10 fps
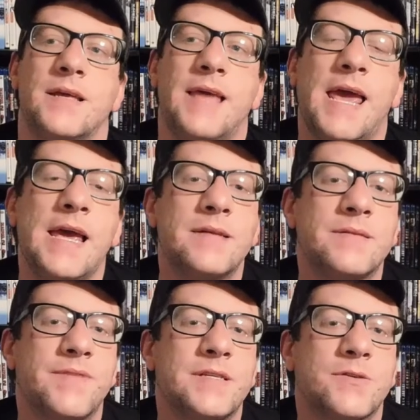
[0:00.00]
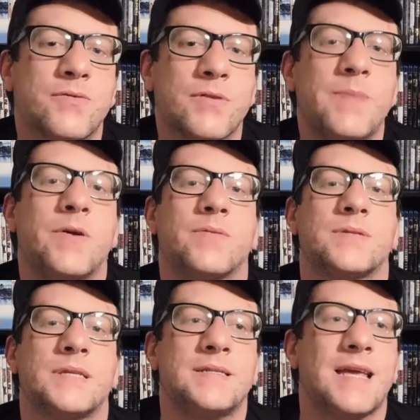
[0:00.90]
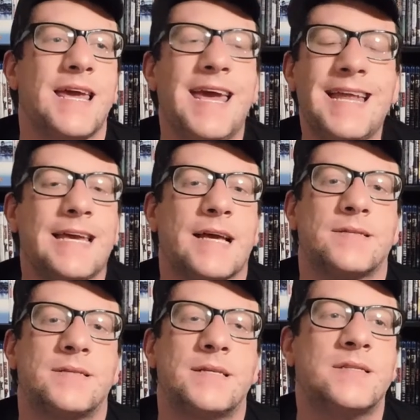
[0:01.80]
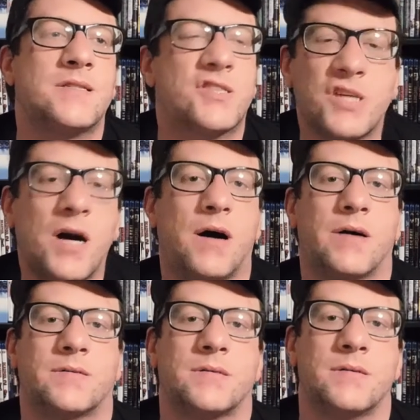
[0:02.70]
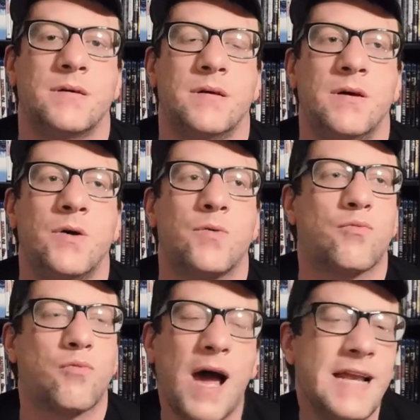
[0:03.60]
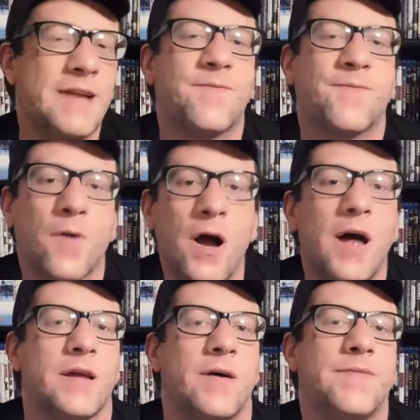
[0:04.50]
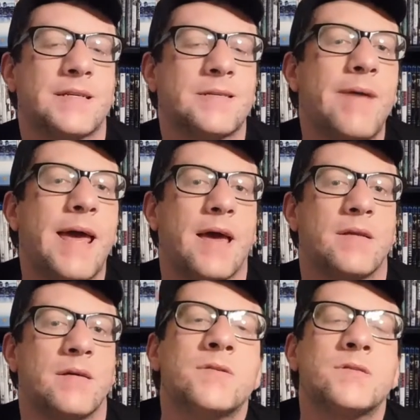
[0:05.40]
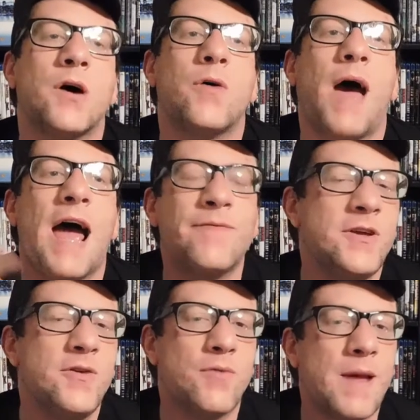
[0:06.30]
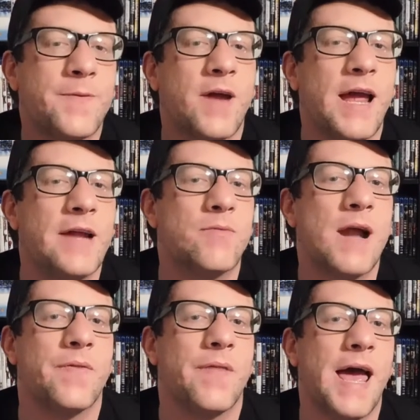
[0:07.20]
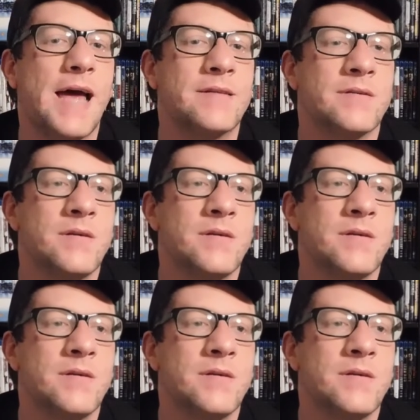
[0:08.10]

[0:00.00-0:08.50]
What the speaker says: in the hands of these criminals, these idiots, these thugs, right in front of this man. So after you wrap your head around that,